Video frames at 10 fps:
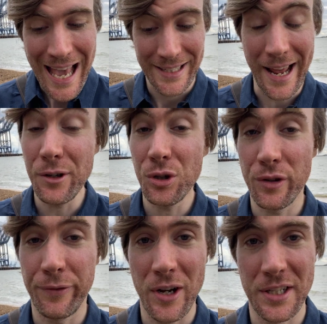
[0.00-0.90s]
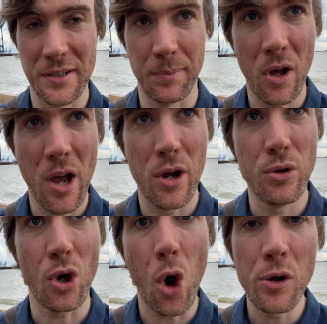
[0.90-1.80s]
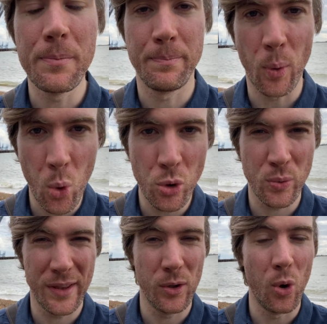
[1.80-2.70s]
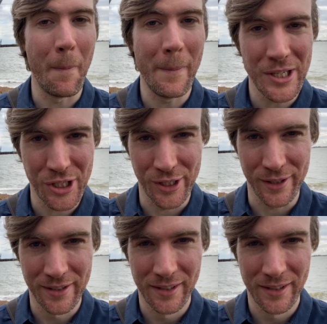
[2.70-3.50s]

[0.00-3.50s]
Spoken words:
Now you've got to find a supplier who's on board with your mission,